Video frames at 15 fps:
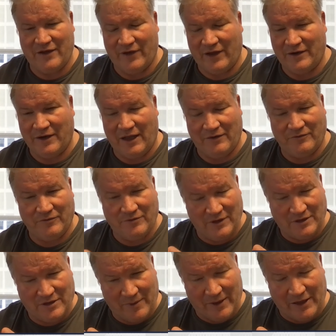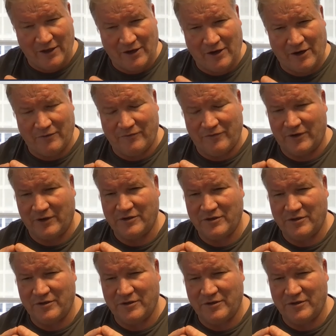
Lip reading: And to be clear, for